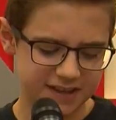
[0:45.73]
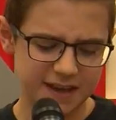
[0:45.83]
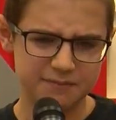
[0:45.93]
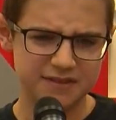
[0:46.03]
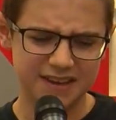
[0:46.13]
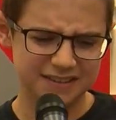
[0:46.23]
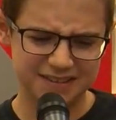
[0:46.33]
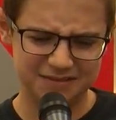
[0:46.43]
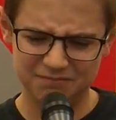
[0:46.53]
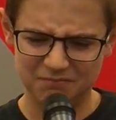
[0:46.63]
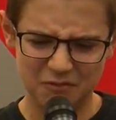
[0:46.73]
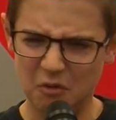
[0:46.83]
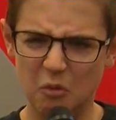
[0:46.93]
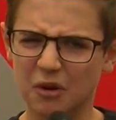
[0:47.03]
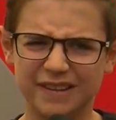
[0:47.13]
keep things
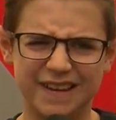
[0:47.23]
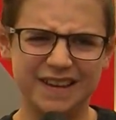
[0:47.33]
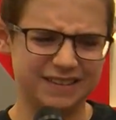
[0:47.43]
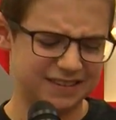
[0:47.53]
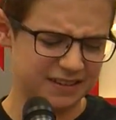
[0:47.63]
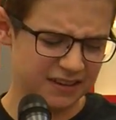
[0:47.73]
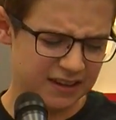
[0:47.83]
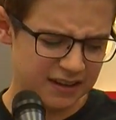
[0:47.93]
organized.